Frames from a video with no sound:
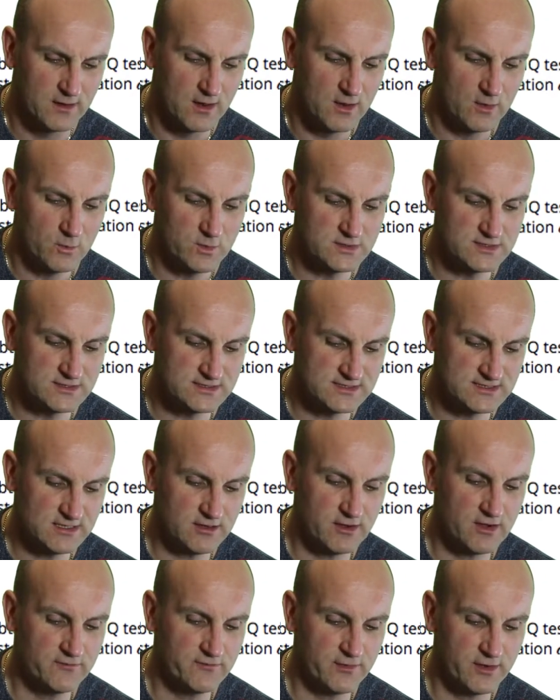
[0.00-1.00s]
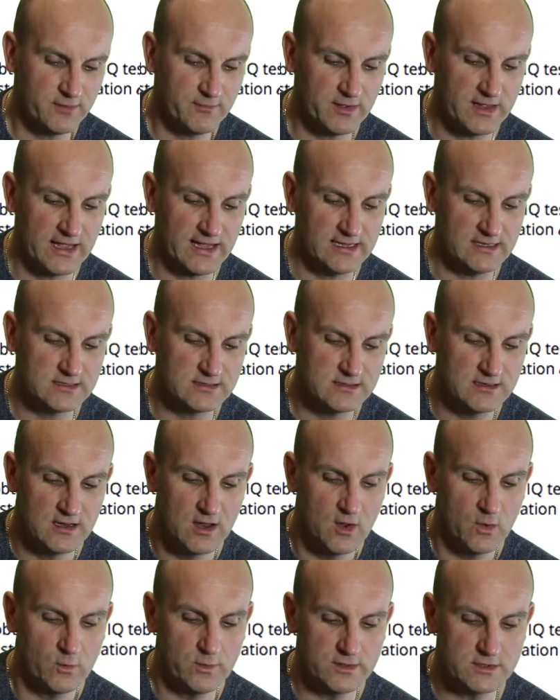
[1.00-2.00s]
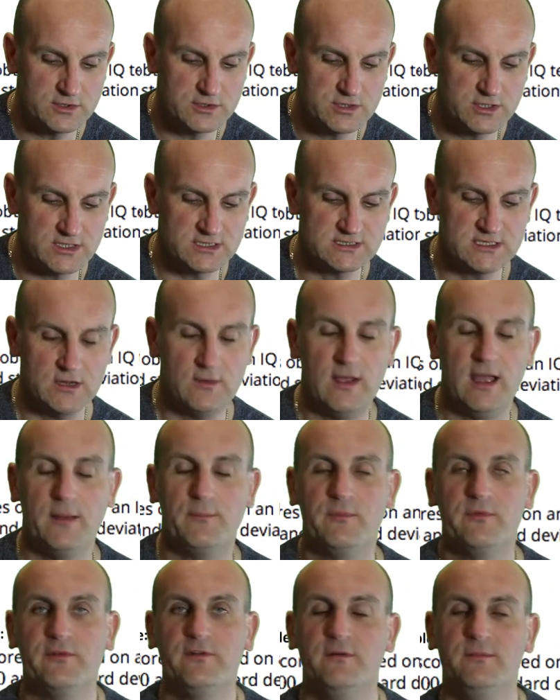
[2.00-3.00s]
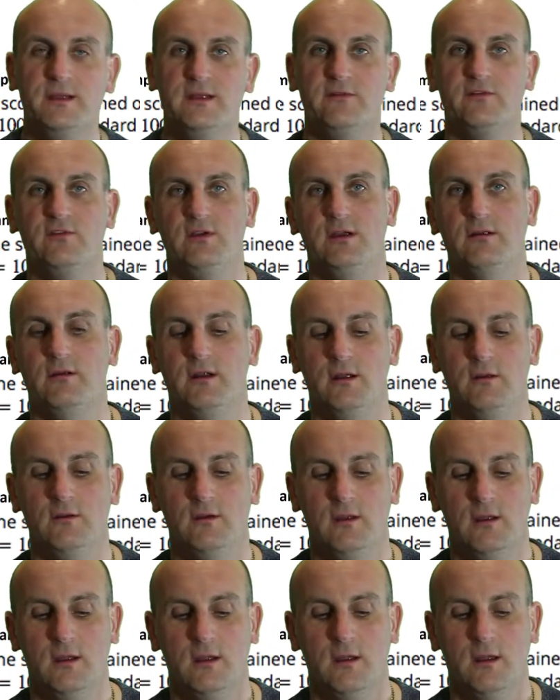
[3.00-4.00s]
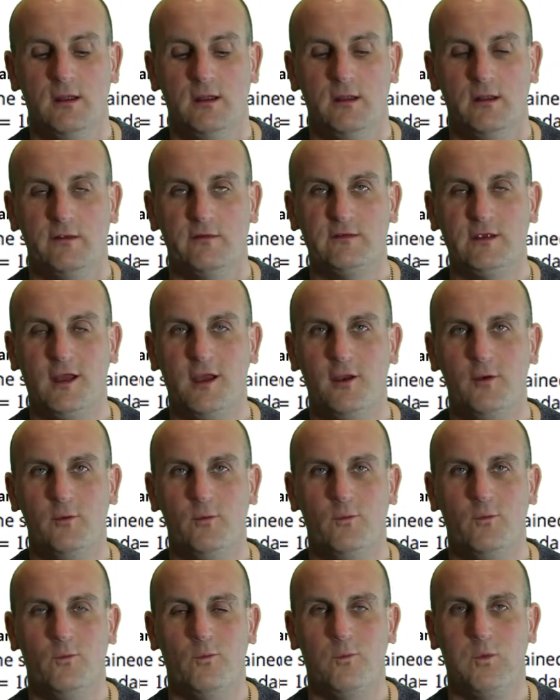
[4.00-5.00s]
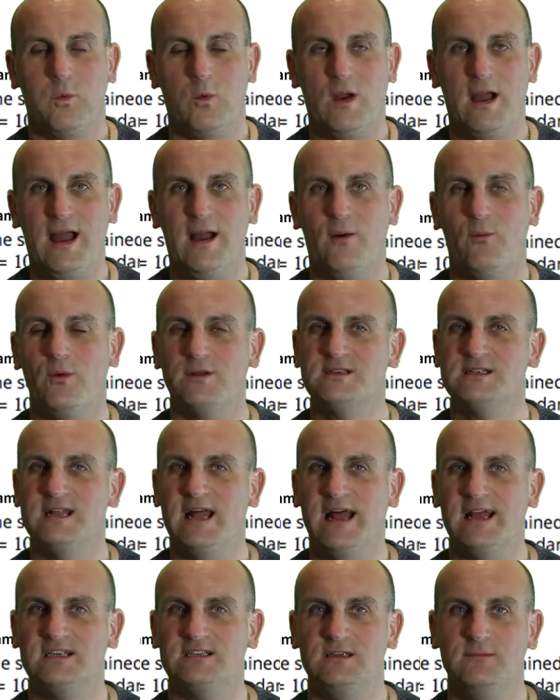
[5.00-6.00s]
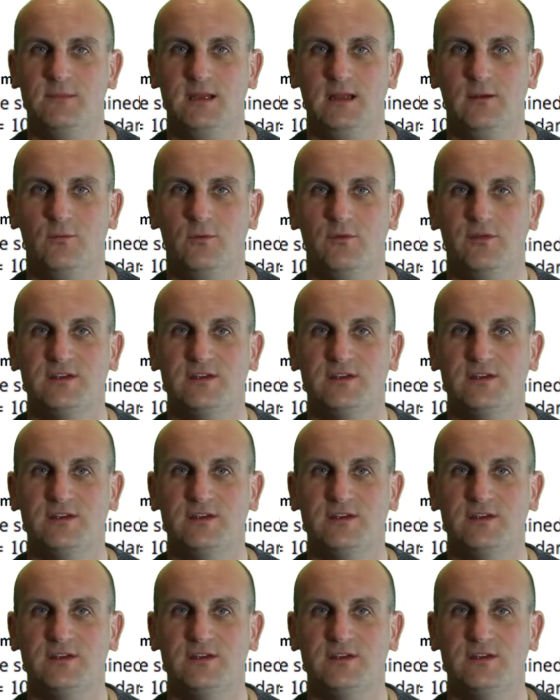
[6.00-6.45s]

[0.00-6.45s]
which is 0 divided by 8, which just so happens to be 0. So, wow, what does that actually mean? Well, the